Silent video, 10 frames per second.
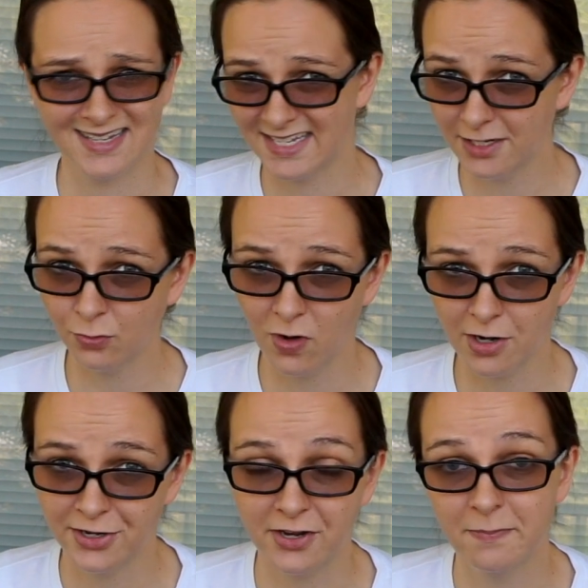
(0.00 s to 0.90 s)
Distilled
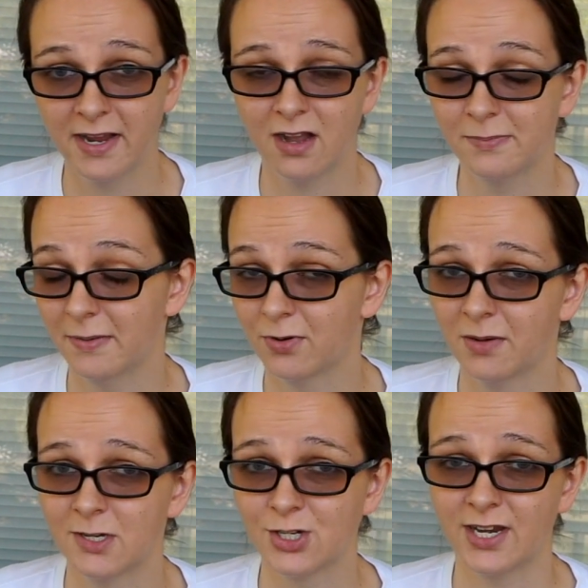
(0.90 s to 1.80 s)
water you can pick up at
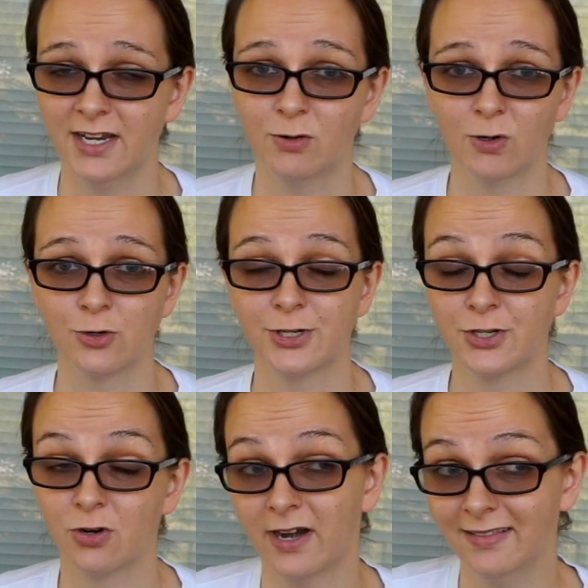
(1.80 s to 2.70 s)
pretty much any grocery
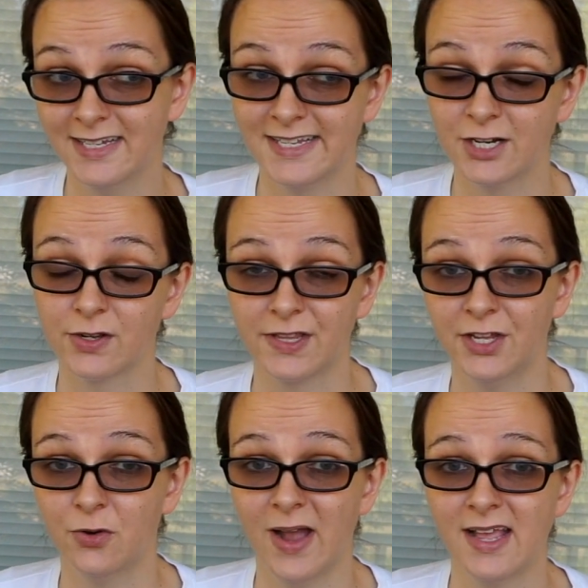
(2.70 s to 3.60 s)
store, at least here in the
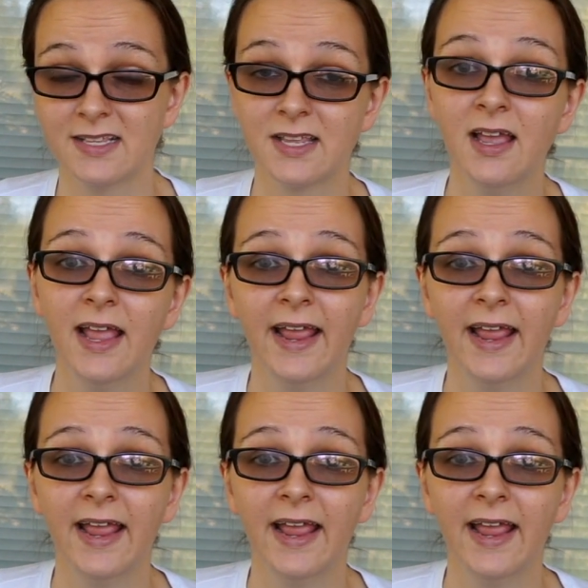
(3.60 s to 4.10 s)
US.